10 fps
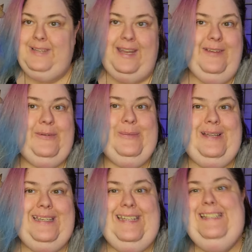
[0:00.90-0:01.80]
Hey
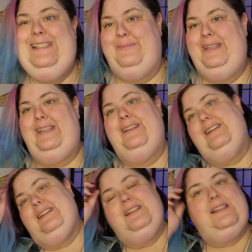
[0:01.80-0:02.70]
everyone, it's me.
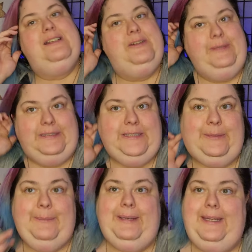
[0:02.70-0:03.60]
Who else
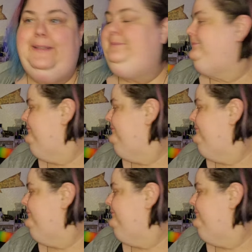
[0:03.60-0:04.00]
would it be?